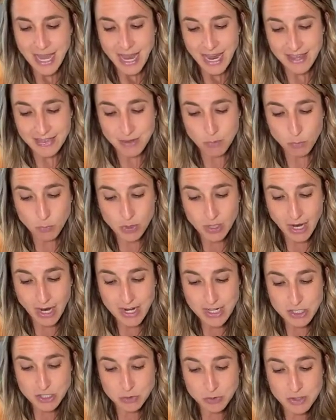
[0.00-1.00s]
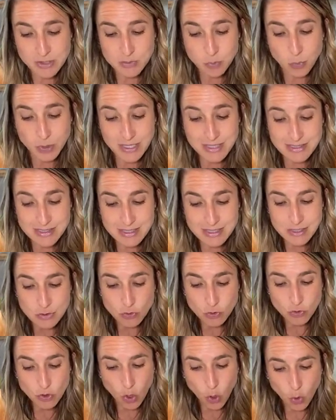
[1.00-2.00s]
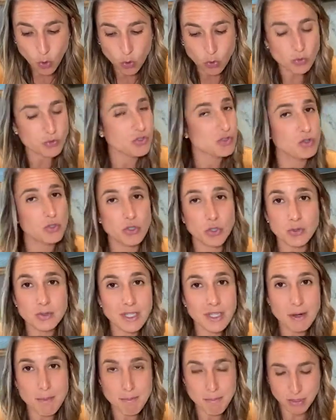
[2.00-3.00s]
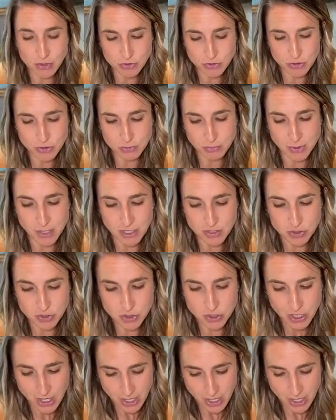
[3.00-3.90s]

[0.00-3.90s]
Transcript: And then what I do is when it's still cold, so don't let it melt too much,